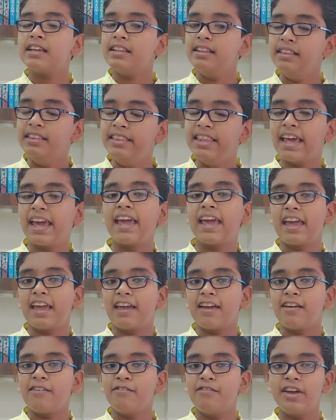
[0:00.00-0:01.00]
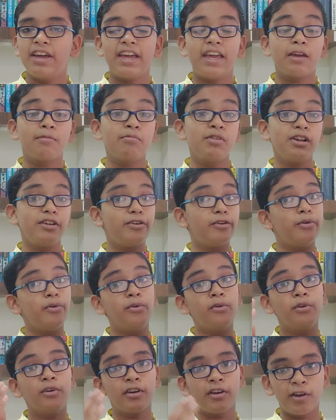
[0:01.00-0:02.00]
they were able
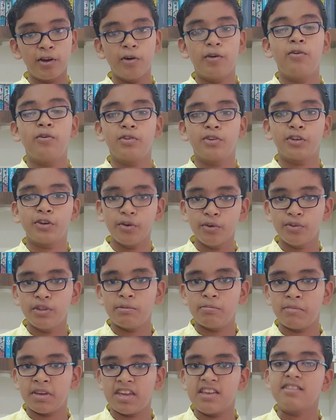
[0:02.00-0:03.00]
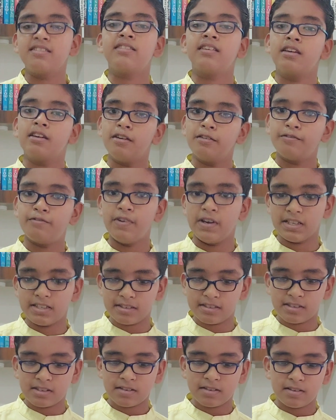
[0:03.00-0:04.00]
to go through the maze
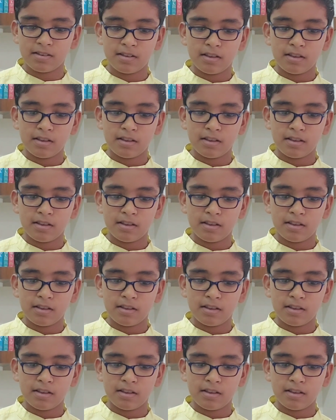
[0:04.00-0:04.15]
first.